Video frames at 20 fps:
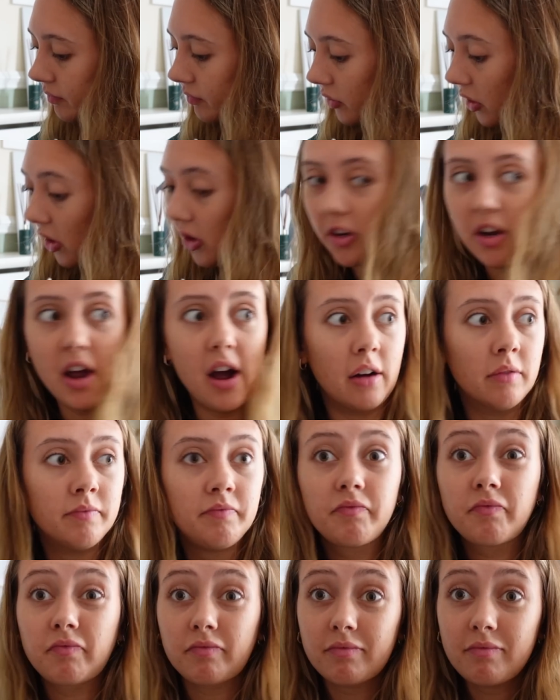Oh yeah,
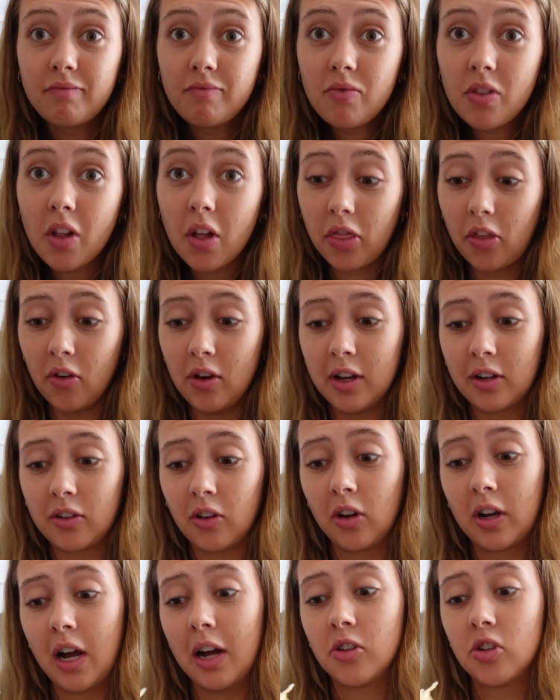3
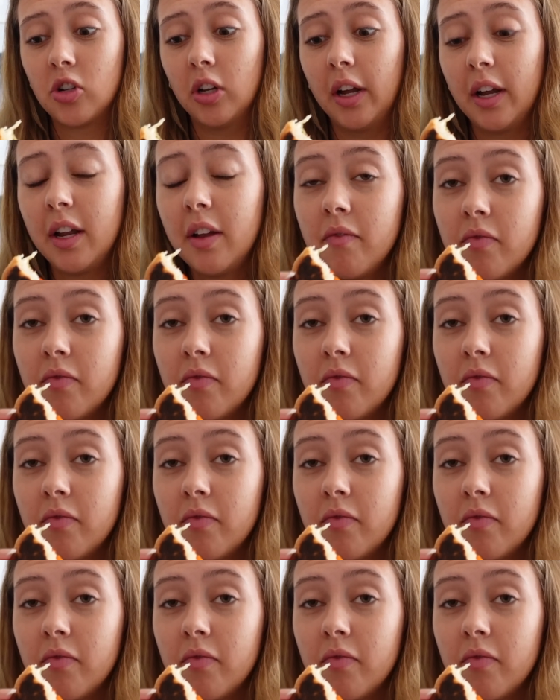o'clock actually.